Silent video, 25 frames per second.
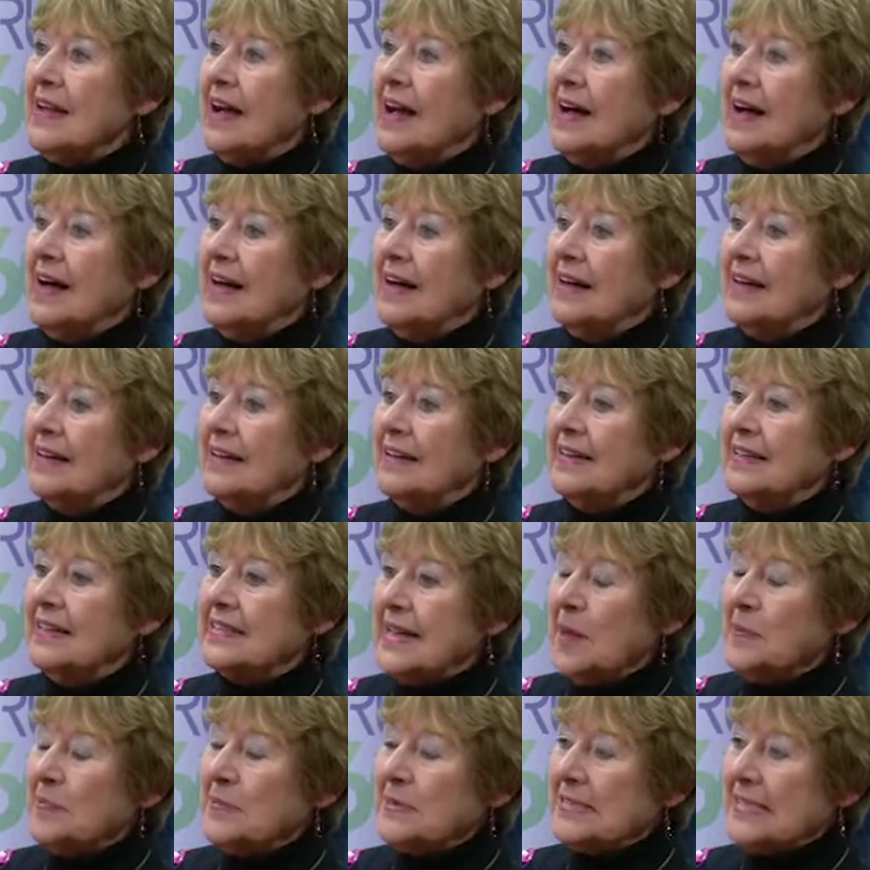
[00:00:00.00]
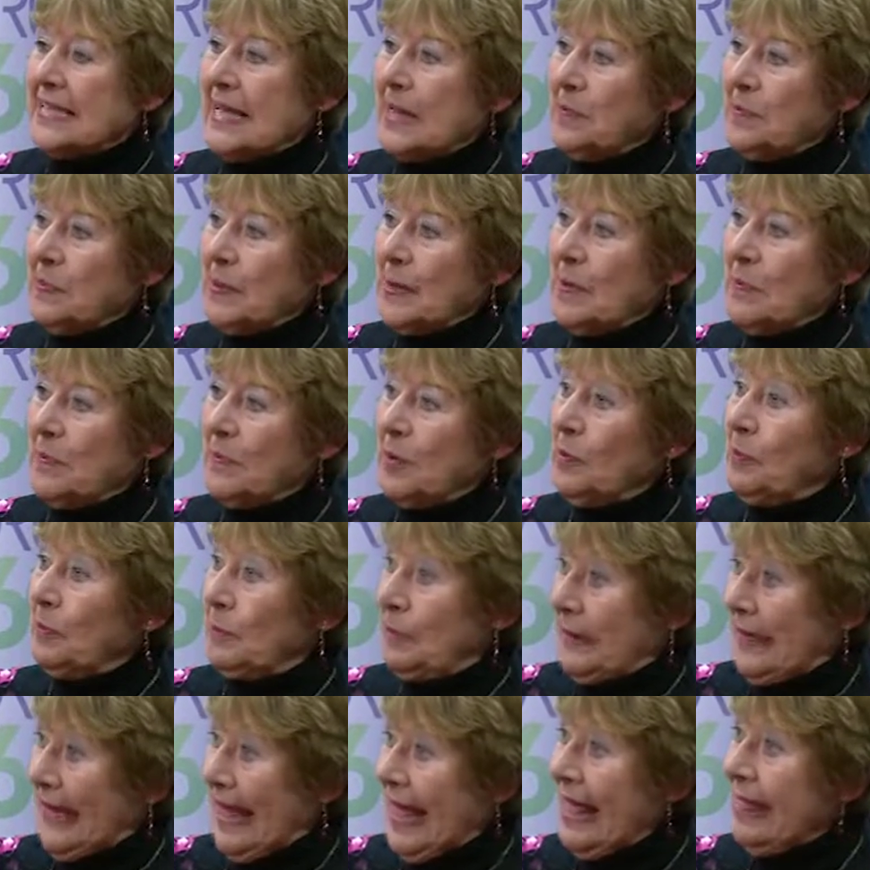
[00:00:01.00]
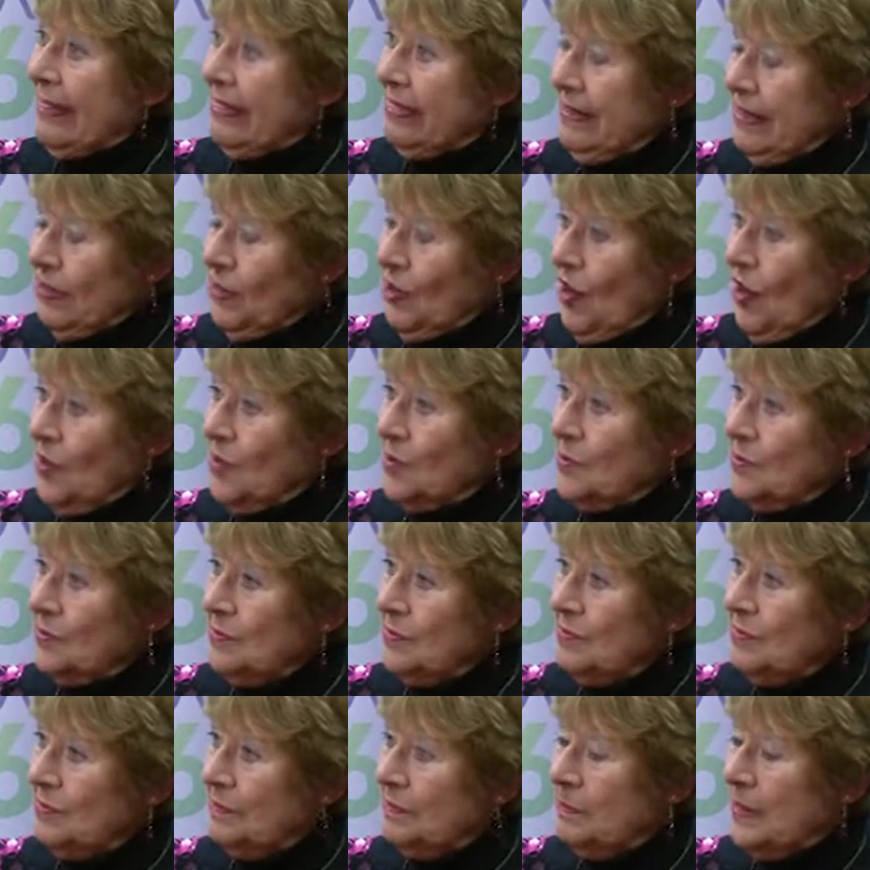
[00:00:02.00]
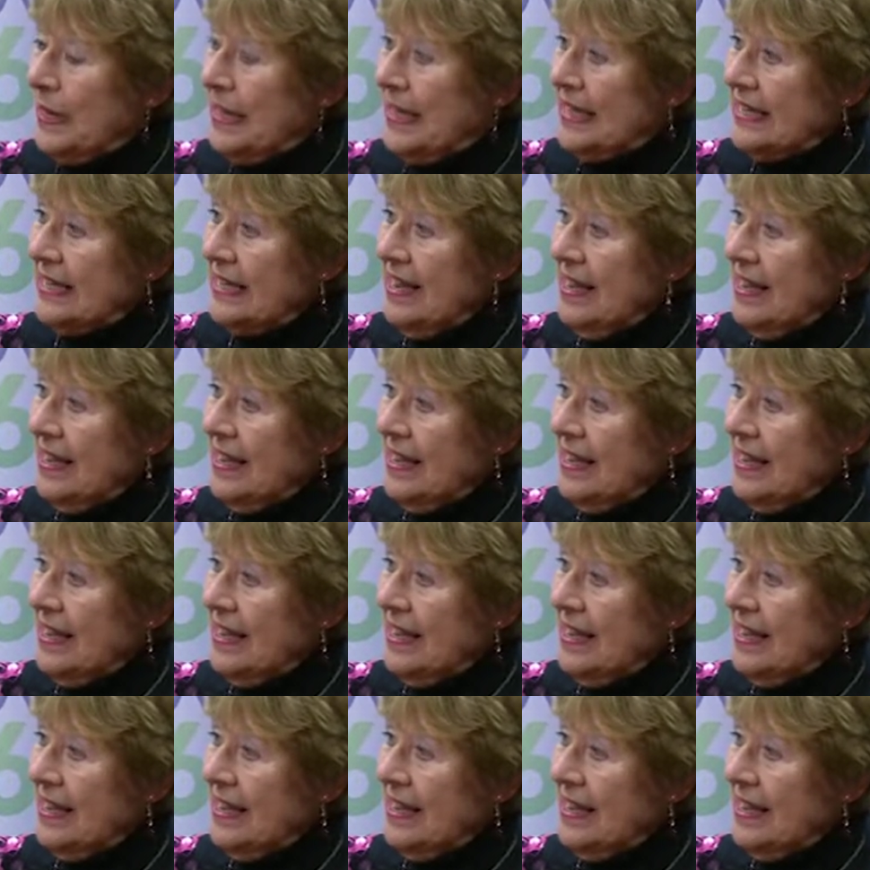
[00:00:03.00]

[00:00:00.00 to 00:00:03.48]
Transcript: Adopt-A-Site people plant their own bed?